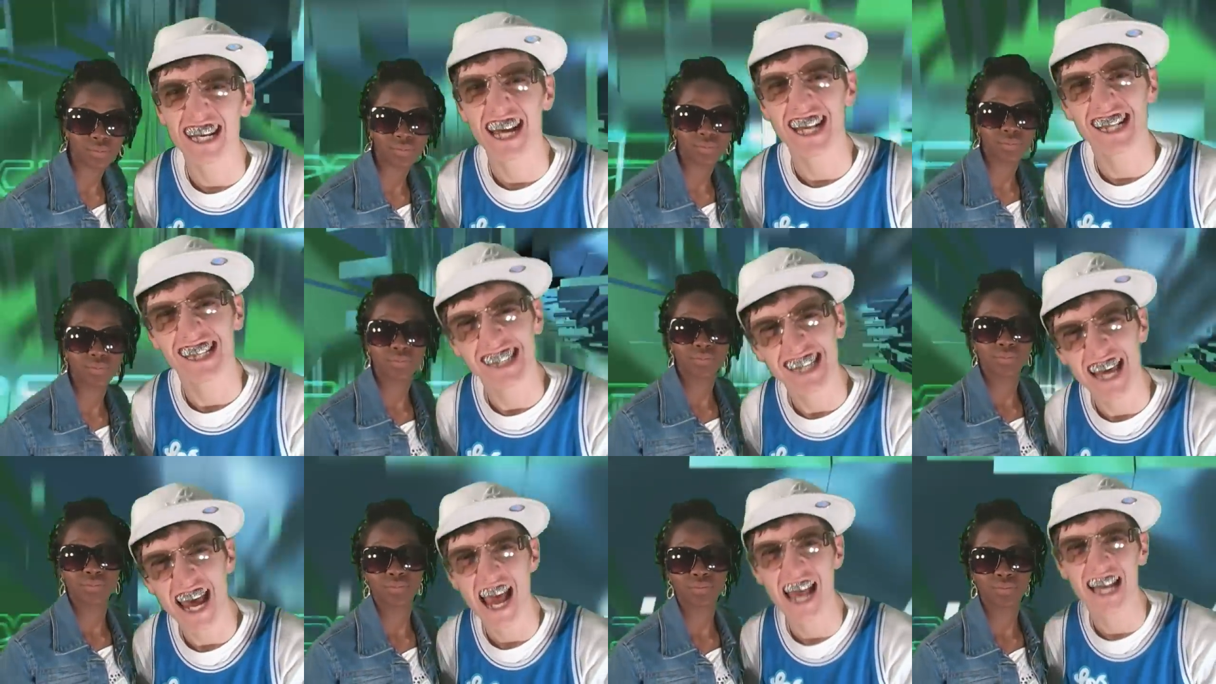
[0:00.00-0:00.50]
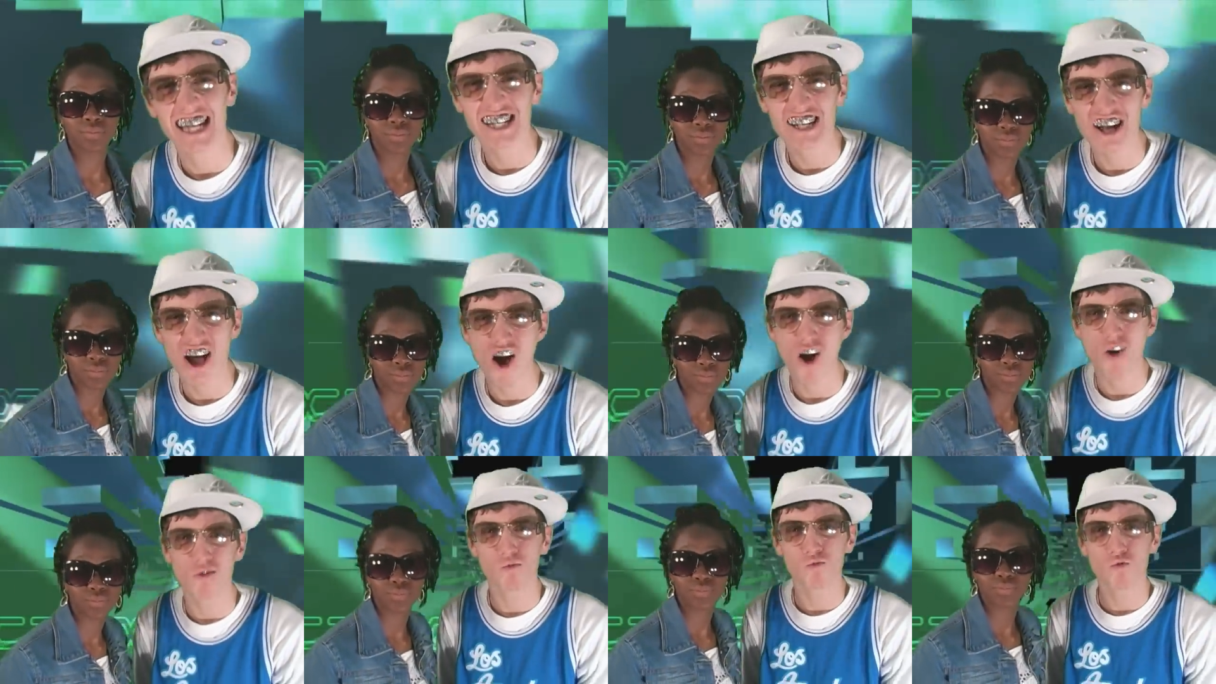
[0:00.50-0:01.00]

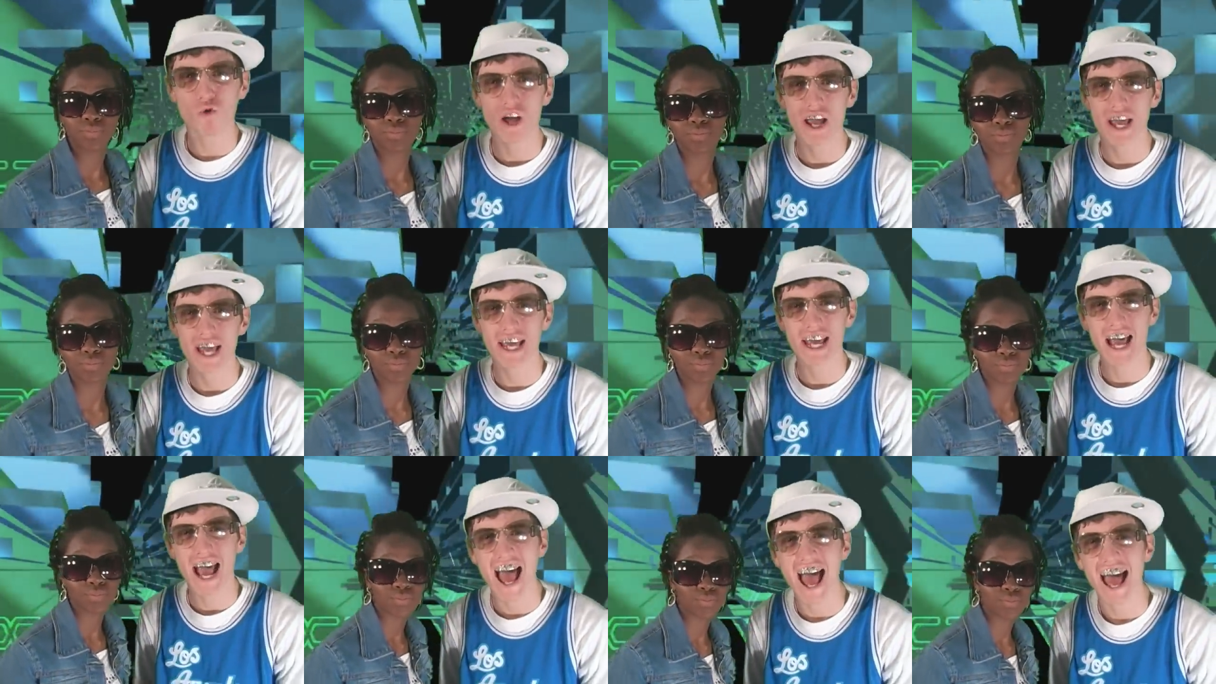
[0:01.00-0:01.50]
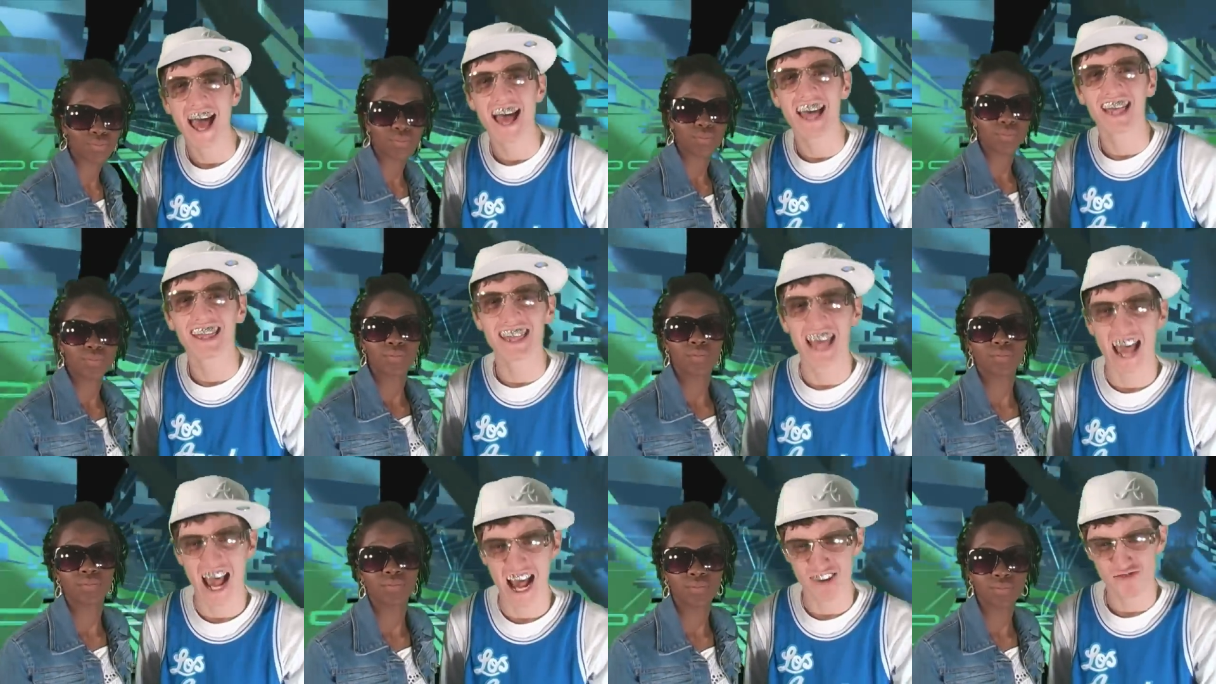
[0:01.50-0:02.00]
Speaker 1: Nintendo
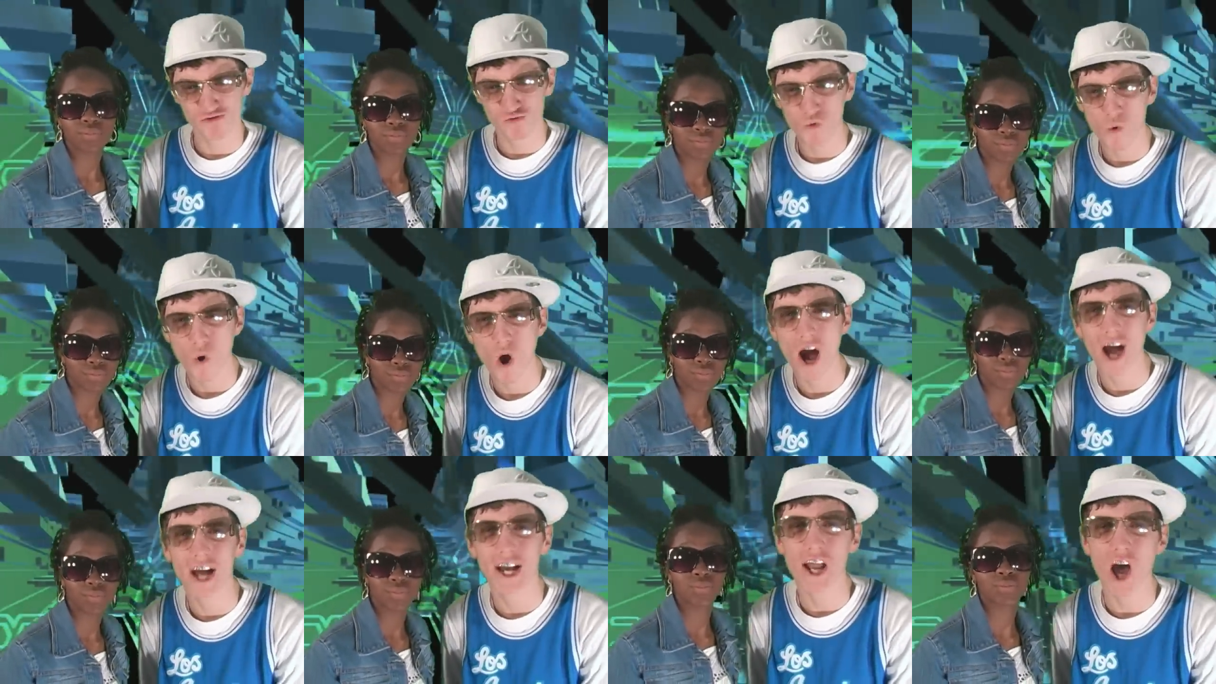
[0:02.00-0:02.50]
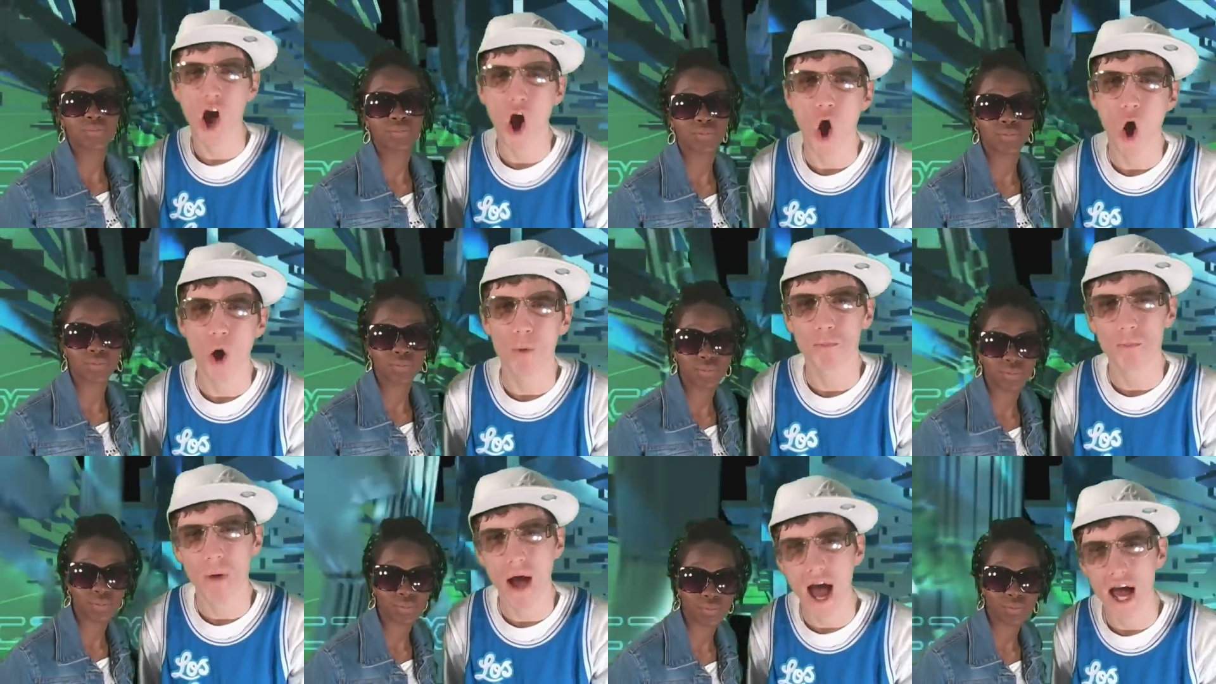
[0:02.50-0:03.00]
Wii, that's what
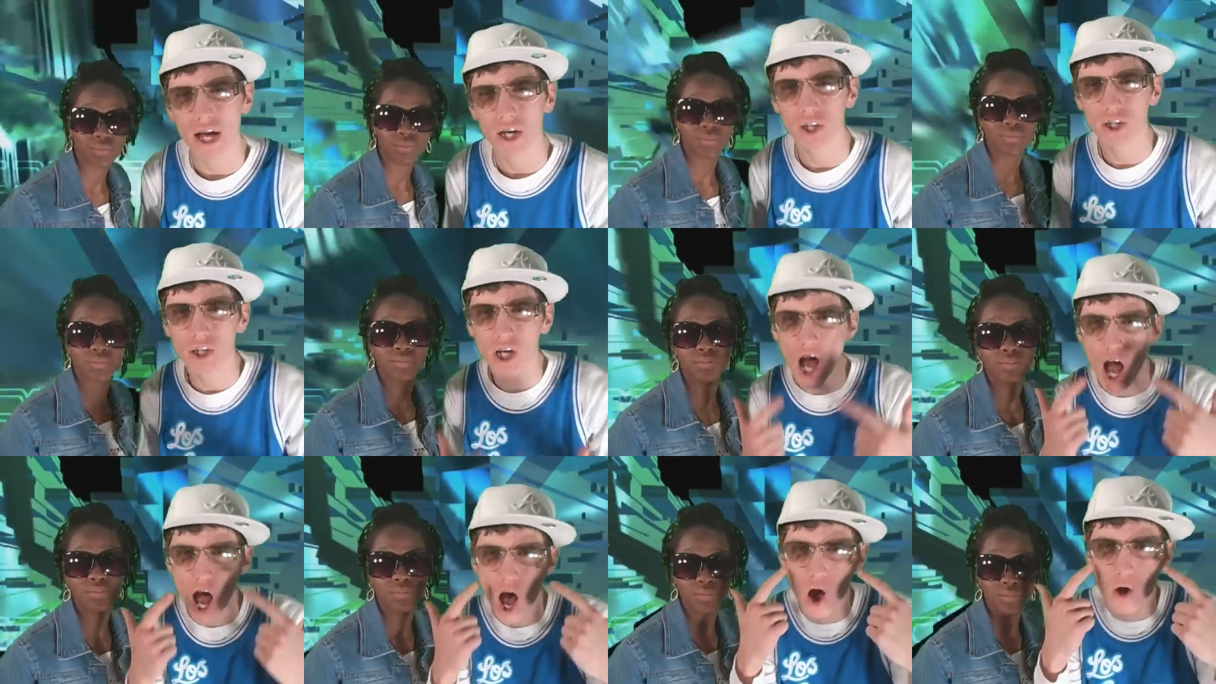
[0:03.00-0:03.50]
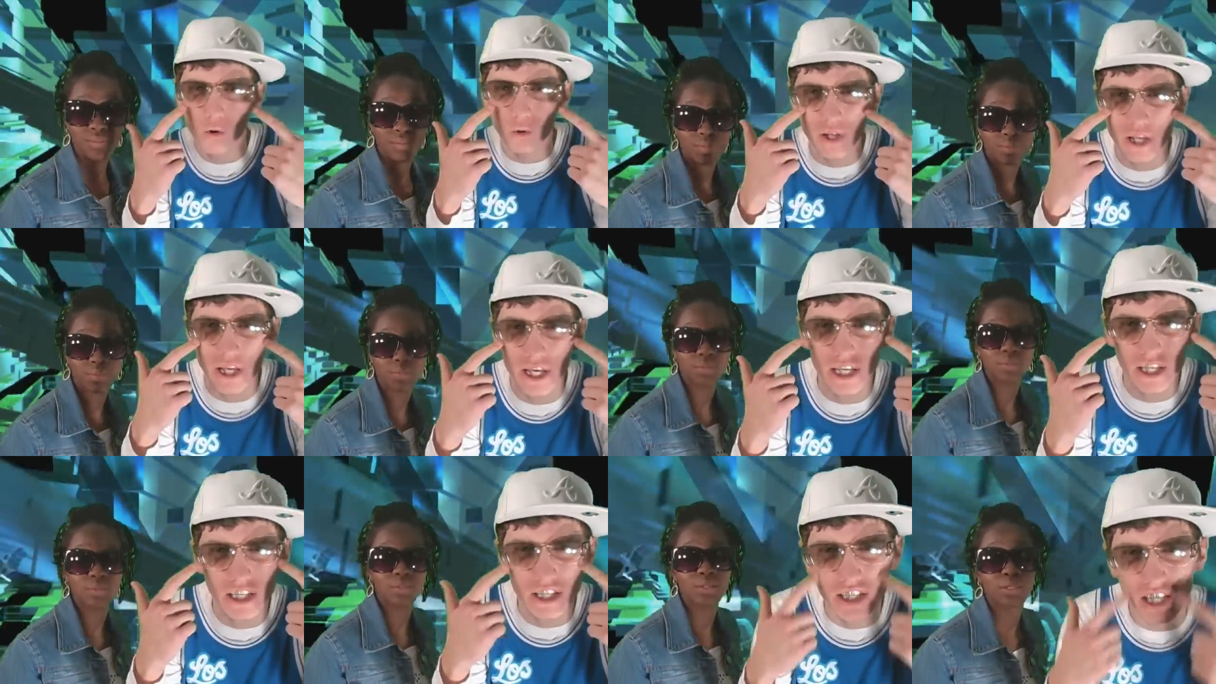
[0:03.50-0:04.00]
all my
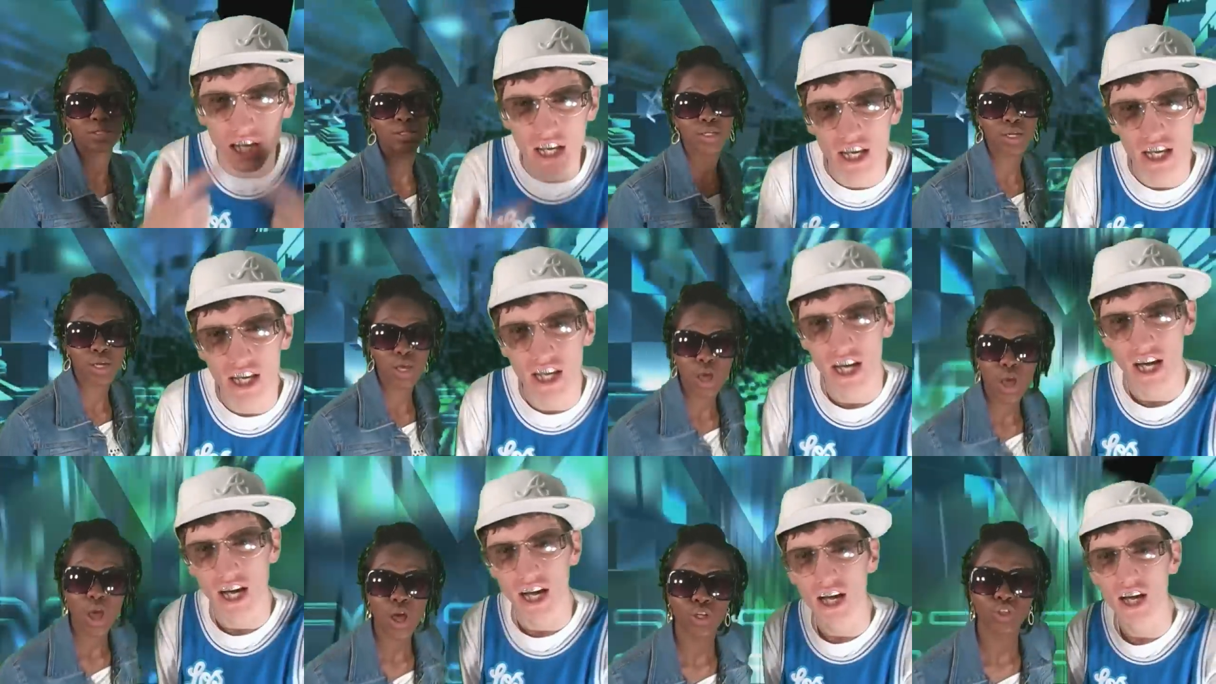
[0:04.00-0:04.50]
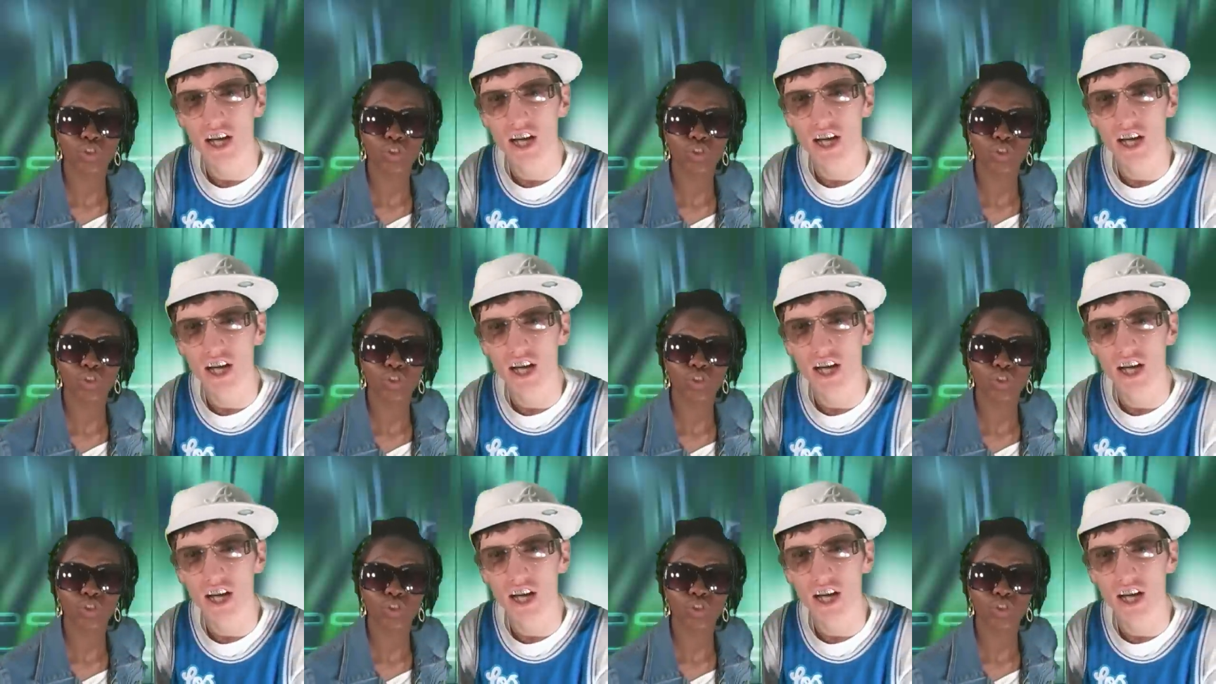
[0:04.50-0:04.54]
shawties see.